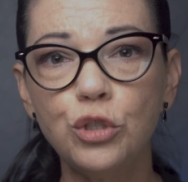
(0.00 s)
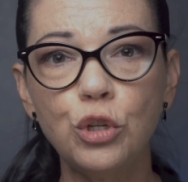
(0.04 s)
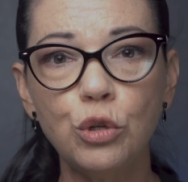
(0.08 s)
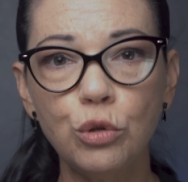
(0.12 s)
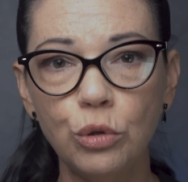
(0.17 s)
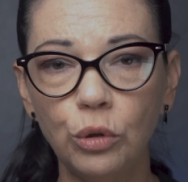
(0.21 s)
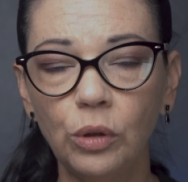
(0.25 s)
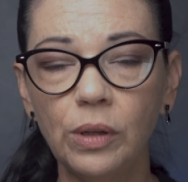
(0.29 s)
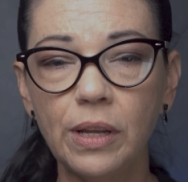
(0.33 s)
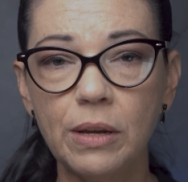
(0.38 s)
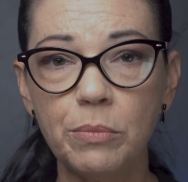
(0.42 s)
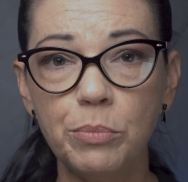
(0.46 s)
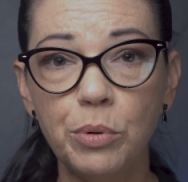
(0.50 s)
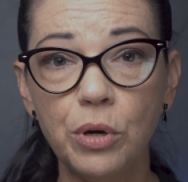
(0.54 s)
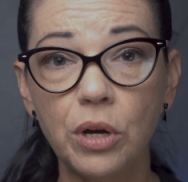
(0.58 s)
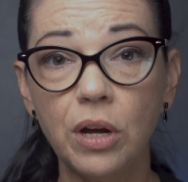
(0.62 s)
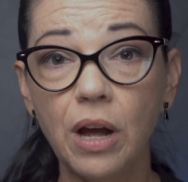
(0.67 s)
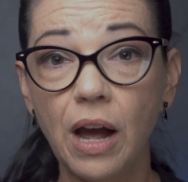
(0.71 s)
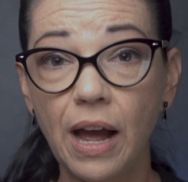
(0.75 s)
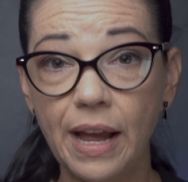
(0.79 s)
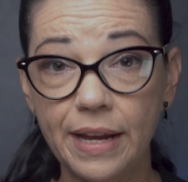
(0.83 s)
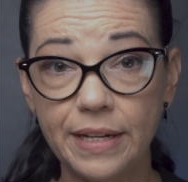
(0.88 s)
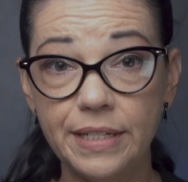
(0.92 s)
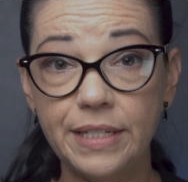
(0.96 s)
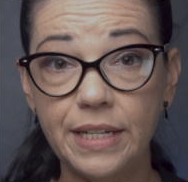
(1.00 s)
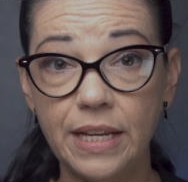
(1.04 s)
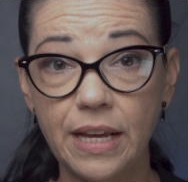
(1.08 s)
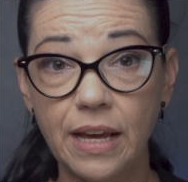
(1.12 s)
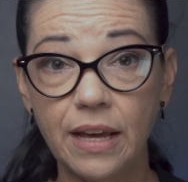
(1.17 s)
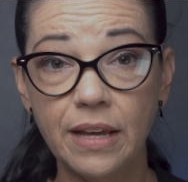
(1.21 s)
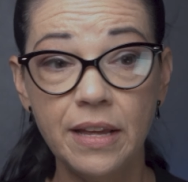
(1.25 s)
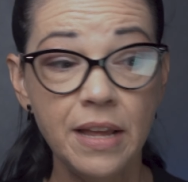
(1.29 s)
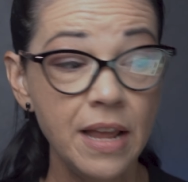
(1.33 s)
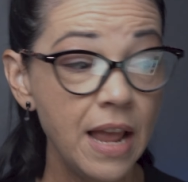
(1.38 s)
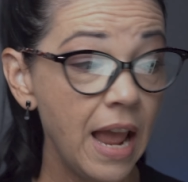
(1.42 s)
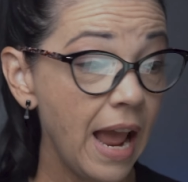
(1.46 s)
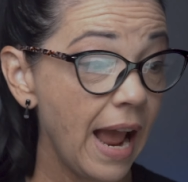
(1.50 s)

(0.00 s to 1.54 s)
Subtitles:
doodling book idea.